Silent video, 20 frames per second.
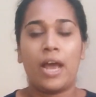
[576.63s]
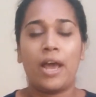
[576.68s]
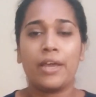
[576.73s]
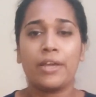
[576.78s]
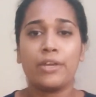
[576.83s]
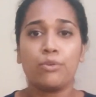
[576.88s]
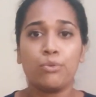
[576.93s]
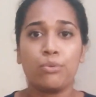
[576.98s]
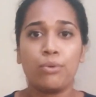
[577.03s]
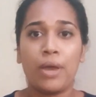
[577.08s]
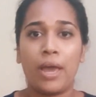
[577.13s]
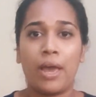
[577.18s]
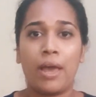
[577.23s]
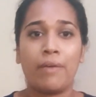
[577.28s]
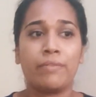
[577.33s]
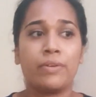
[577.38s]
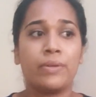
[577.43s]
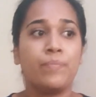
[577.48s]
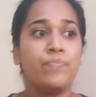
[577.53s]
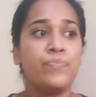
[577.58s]
I do
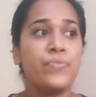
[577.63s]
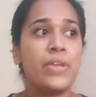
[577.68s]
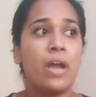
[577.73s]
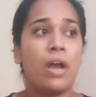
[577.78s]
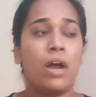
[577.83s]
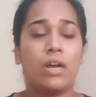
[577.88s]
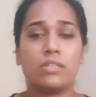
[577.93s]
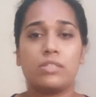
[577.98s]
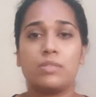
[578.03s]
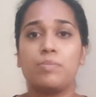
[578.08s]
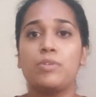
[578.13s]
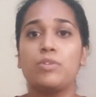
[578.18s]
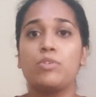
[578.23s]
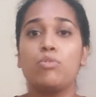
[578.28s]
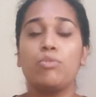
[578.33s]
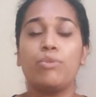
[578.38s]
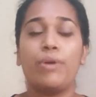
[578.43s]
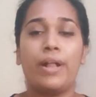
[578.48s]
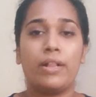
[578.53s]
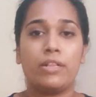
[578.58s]
have a
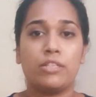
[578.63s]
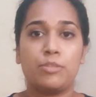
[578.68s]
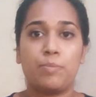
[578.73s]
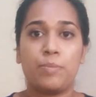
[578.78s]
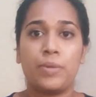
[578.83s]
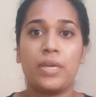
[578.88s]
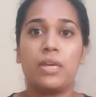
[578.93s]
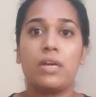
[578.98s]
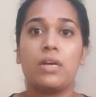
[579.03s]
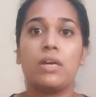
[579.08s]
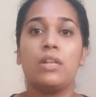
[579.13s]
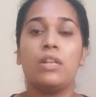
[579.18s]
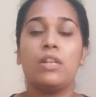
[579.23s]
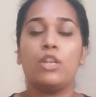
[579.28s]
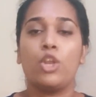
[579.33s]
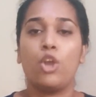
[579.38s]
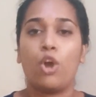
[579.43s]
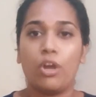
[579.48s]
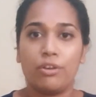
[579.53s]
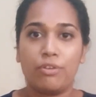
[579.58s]
husband who helps me a
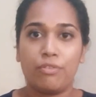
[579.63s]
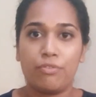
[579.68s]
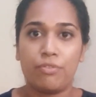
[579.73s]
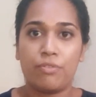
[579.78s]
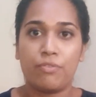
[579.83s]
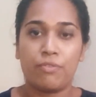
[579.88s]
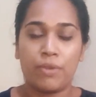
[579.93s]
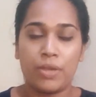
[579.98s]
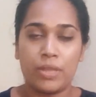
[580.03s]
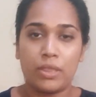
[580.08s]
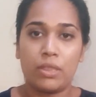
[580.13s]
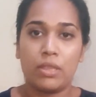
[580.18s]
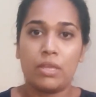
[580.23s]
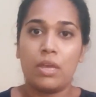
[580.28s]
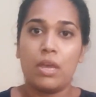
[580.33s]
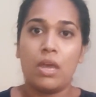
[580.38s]
lot with